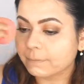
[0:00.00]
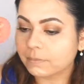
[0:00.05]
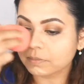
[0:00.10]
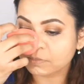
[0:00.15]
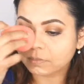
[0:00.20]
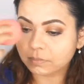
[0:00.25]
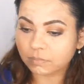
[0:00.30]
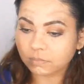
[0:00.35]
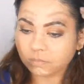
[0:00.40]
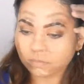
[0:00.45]

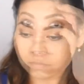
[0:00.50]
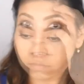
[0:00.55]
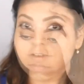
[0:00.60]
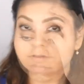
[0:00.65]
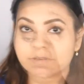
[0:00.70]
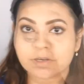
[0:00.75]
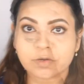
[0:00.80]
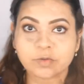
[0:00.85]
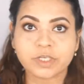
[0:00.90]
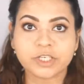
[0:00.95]
So this is the
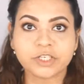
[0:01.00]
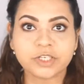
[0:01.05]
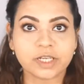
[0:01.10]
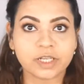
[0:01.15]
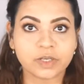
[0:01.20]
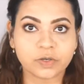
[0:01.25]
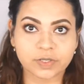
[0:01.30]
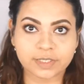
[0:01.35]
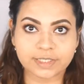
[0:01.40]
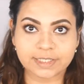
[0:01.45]

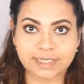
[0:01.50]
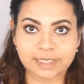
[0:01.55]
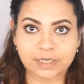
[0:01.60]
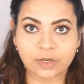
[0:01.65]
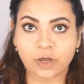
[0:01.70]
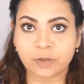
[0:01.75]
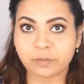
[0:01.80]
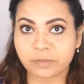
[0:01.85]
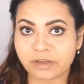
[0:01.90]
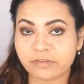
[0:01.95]
foundation and
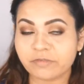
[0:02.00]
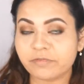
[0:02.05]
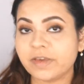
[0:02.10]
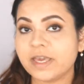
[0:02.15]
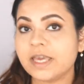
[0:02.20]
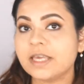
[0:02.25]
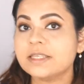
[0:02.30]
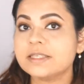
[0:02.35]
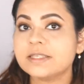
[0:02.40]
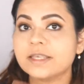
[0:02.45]
concealer on my
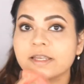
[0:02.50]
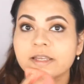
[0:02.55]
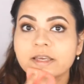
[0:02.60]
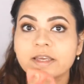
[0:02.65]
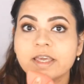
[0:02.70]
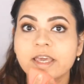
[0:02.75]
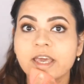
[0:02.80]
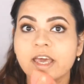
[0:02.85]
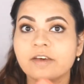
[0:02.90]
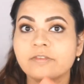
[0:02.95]
face, and
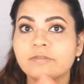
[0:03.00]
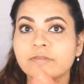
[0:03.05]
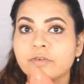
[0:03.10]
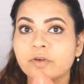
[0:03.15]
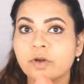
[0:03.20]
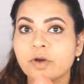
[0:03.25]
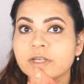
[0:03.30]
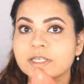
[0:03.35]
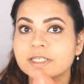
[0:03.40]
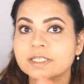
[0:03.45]
I have
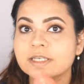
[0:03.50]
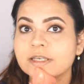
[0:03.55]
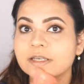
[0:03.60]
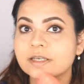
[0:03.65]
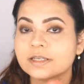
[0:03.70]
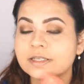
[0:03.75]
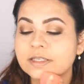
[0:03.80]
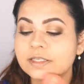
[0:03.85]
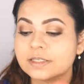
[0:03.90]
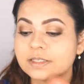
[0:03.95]
not
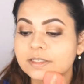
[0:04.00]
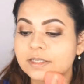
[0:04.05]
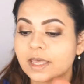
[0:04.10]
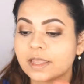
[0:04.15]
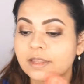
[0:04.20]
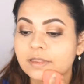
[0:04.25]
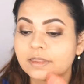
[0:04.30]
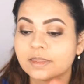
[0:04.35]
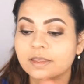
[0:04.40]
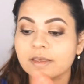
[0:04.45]

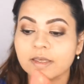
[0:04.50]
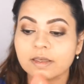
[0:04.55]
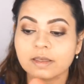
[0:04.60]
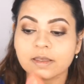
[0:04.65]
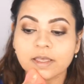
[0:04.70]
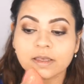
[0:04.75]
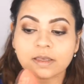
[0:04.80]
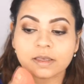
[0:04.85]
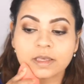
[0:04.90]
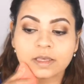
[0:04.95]
set
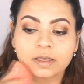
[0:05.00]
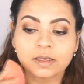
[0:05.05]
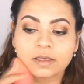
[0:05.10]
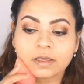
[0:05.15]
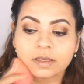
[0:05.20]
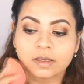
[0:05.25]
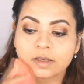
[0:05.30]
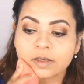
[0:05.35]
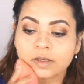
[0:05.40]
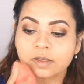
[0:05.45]
the
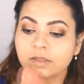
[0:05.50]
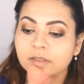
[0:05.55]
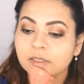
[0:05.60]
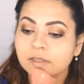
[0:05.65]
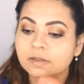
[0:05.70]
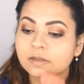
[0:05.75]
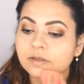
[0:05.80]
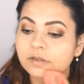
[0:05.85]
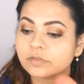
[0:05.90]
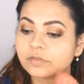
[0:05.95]

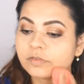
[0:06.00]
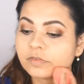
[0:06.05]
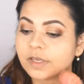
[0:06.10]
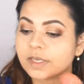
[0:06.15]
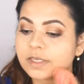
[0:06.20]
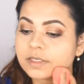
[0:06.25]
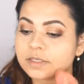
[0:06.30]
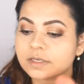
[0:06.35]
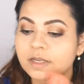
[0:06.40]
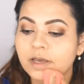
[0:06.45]

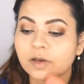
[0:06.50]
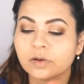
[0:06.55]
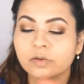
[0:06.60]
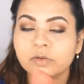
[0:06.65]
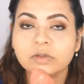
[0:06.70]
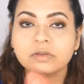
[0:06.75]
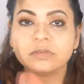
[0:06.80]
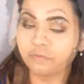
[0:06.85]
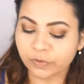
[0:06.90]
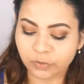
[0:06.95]
face
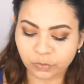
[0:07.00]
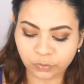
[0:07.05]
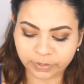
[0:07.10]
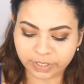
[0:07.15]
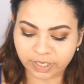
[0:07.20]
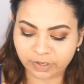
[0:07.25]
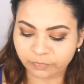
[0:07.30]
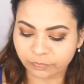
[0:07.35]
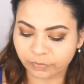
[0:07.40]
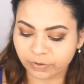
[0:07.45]
down. If you're
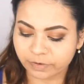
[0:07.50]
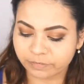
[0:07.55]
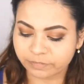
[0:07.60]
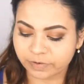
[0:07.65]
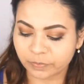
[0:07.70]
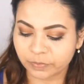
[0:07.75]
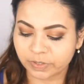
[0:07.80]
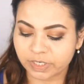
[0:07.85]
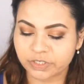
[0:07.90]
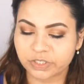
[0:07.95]
looking for a
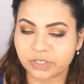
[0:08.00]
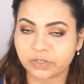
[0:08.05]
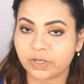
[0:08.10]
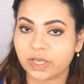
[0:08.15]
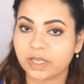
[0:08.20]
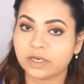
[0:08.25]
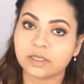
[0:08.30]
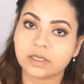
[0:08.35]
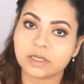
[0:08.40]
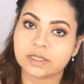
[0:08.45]
foundation
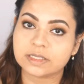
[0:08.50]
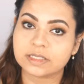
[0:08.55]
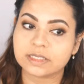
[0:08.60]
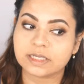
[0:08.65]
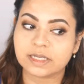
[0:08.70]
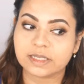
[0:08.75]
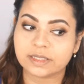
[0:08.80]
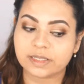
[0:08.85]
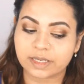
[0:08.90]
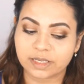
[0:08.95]
and
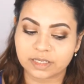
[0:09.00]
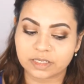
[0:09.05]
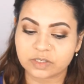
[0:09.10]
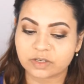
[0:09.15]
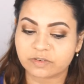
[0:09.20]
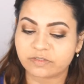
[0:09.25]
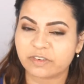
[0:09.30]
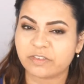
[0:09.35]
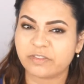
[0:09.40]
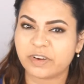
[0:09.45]
concealer that is
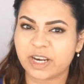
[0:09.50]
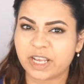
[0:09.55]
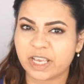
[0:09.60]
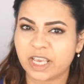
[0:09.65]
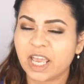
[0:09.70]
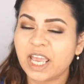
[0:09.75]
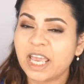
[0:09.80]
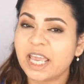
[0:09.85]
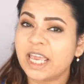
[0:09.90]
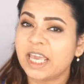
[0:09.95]
of a
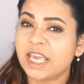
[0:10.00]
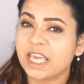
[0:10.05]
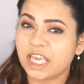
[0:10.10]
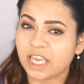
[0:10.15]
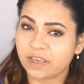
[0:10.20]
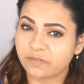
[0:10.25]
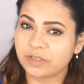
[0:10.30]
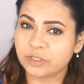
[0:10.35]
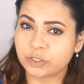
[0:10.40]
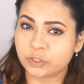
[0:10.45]
very
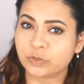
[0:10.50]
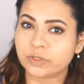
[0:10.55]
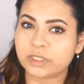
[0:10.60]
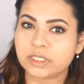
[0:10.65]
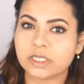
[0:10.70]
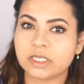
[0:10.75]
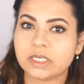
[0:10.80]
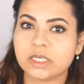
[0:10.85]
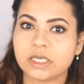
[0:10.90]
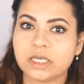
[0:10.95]
heavy
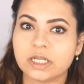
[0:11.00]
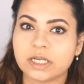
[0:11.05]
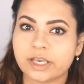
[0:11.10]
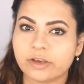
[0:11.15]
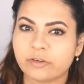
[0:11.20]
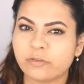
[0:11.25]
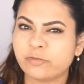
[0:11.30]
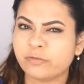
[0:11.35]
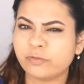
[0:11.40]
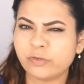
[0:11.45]
duty,
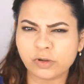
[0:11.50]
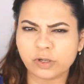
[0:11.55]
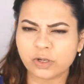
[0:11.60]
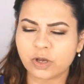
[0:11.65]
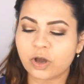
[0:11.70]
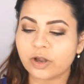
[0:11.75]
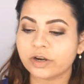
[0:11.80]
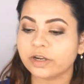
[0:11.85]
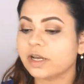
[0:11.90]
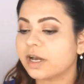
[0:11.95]
like full
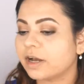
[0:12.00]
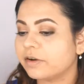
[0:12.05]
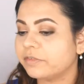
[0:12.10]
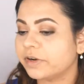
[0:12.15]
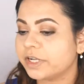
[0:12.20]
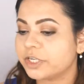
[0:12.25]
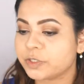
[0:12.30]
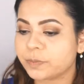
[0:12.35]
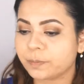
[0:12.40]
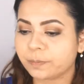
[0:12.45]
on
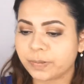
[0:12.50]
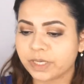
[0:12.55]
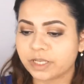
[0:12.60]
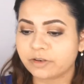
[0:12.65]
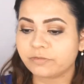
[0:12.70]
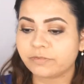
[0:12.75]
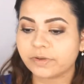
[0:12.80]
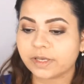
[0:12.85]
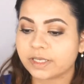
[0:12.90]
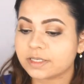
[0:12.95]
coverage
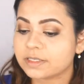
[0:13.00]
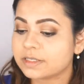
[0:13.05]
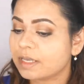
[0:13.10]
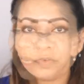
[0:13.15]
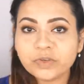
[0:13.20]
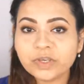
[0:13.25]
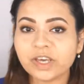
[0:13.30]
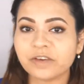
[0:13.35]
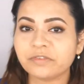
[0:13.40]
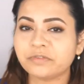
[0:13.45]
bead face,
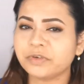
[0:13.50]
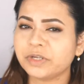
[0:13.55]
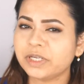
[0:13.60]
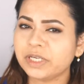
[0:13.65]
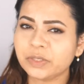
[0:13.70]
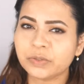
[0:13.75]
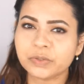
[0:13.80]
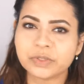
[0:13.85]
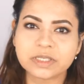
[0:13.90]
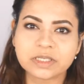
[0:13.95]
if you have
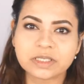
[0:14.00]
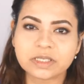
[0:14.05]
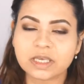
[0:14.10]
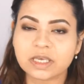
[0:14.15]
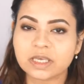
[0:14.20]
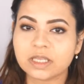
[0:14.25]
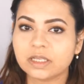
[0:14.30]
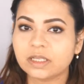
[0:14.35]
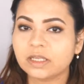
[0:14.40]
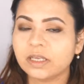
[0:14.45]
really good
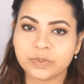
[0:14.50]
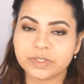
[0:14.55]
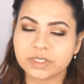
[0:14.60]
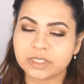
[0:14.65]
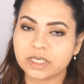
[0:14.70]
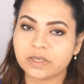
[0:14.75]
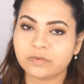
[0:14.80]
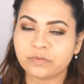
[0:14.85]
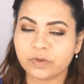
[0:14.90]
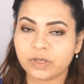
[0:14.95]
skin, I would
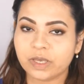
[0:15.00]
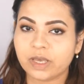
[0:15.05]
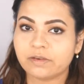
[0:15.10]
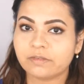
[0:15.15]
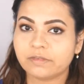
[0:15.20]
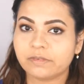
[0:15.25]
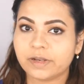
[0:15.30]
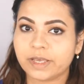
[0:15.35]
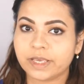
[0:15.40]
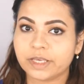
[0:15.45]
say if you
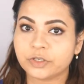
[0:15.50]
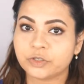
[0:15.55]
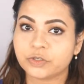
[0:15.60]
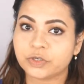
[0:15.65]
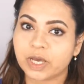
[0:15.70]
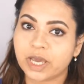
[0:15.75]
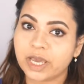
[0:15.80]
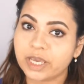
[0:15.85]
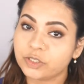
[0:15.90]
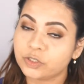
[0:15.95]
have like
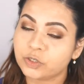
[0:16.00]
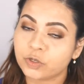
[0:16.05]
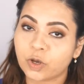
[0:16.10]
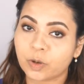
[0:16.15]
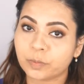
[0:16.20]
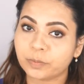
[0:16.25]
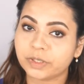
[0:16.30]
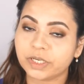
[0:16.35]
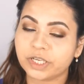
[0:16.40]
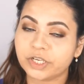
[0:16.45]
dry to
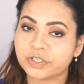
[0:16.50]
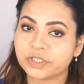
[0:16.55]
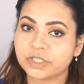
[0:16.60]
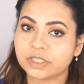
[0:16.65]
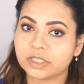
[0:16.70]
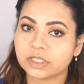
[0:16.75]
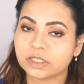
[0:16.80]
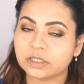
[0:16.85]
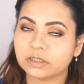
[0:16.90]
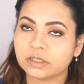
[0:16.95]

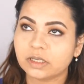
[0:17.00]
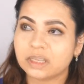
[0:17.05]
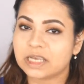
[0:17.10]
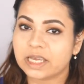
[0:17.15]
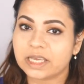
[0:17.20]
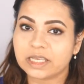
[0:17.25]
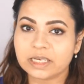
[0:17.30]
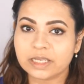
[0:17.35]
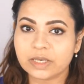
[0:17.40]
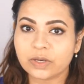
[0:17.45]
combination,
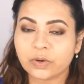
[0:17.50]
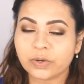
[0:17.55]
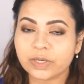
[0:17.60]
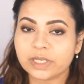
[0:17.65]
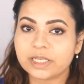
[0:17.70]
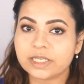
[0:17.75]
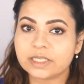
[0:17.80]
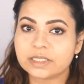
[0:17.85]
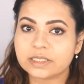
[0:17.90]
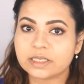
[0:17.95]
slightly
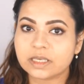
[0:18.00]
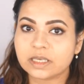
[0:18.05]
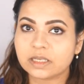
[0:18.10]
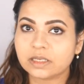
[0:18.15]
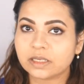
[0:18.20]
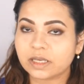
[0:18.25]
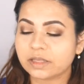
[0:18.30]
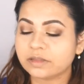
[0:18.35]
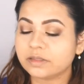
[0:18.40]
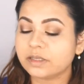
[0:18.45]
oily
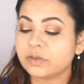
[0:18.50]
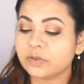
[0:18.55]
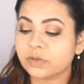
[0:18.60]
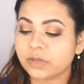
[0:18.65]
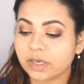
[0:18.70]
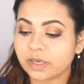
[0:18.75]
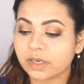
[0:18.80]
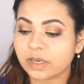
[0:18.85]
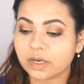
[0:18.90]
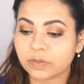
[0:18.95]
skin, I think you
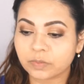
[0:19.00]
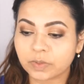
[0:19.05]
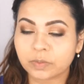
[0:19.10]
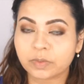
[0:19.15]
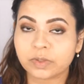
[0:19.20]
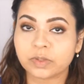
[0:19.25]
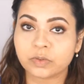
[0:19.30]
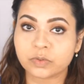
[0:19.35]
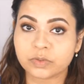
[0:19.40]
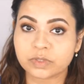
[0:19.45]
can get away
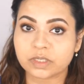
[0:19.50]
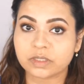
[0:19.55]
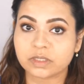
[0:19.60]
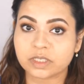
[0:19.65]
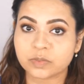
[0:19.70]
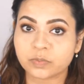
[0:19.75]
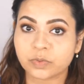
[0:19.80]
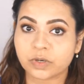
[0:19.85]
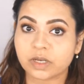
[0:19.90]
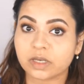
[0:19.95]
with using
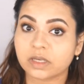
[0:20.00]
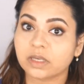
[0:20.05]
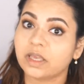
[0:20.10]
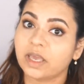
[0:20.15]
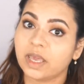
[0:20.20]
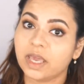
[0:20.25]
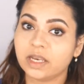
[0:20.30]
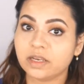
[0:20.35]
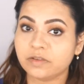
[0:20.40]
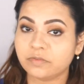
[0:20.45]
this product.
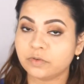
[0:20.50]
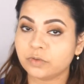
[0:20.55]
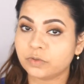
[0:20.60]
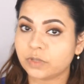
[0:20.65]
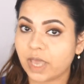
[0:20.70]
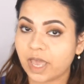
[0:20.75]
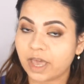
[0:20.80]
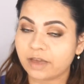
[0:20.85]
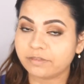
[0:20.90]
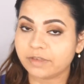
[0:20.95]
And if you
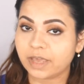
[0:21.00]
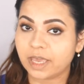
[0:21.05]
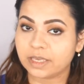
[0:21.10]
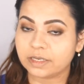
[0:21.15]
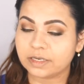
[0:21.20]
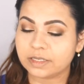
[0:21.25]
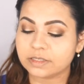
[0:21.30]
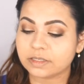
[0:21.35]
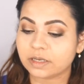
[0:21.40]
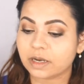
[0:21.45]
have
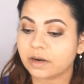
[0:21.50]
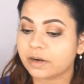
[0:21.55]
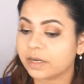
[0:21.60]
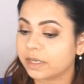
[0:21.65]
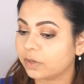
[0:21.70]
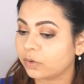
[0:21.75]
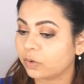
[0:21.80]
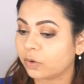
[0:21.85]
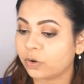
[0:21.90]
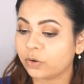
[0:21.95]
acne
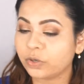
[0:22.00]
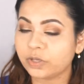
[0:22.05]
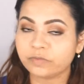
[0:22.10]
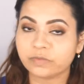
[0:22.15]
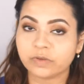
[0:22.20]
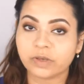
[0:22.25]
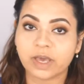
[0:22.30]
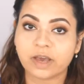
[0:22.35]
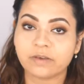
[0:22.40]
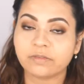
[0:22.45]
scarring, or
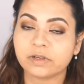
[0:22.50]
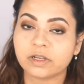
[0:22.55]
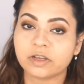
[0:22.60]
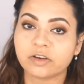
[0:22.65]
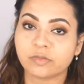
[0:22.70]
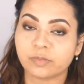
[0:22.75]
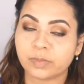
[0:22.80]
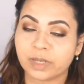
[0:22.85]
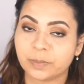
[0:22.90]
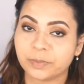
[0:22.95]
if you have a
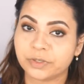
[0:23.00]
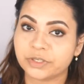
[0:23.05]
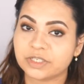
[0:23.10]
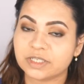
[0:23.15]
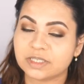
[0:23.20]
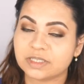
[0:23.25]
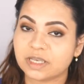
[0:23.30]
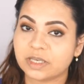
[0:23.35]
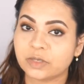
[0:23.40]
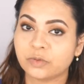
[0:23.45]
lot of
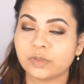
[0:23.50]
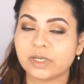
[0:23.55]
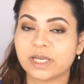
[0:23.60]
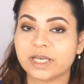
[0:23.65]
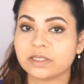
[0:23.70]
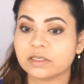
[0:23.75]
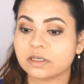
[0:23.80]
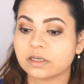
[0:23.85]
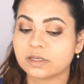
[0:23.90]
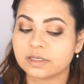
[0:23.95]
blemishes that you would
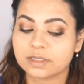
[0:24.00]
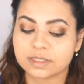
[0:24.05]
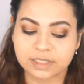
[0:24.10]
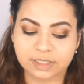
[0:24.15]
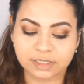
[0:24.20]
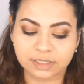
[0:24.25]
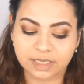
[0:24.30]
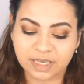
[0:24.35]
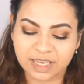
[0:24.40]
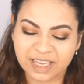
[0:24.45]
like to
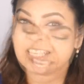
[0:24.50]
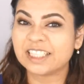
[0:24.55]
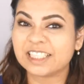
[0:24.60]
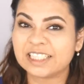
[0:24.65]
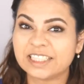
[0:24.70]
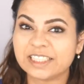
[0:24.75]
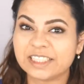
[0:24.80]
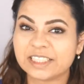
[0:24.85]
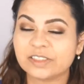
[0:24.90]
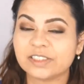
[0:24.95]
conceal, I
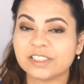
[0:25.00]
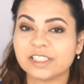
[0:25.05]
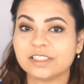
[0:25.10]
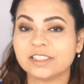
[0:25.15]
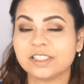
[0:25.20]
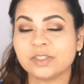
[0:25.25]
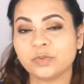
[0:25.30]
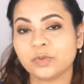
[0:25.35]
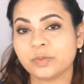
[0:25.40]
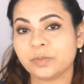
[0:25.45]
highly doubt
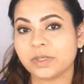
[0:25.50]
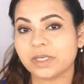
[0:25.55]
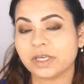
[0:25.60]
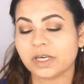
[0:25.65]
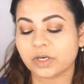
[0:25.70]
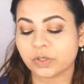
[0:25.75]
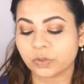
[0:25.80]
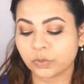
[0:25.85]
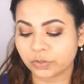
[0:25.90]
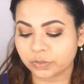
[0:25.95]
that this would be
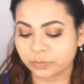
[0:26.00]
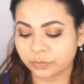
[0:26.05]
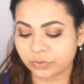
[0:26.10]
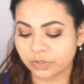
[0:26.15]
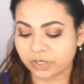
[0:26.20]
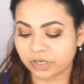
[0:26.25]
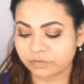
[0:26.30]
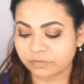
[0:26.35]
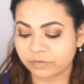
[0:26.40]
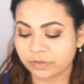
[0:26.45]
a good
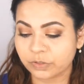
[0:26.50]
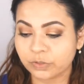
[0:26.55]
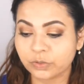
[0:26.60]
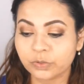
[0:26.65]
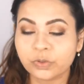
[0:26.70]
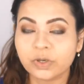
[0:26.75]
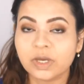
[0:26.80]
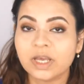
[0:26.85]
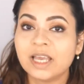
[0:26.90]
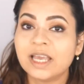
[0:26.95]
product for
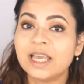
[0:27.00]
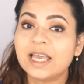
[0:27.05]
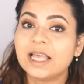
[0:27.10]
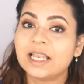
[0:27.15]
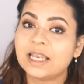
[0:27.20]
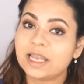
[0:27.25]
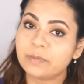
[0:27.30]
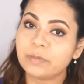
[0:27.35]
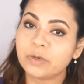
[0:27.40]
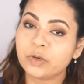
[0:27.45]
you.
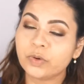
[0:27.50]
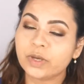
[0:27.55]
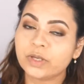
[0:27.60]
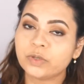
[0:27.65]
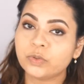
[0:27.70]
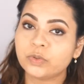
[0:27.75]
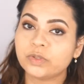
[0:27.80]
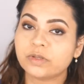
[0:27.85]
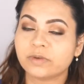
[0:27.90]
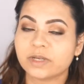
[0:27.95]
Let me go
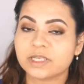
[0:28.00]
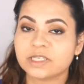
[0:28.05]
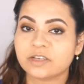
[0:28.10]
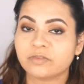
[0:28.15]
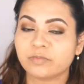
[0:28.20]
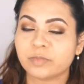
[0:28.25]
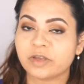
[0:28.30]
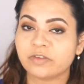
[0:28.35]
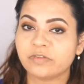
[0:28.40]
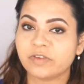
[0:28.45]
and do the rest
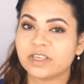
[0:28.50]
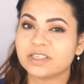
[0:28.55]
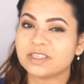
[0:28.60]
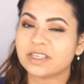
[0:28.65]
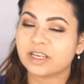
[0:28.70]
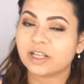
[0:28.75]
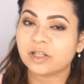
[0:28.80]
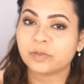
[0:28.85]
of my face,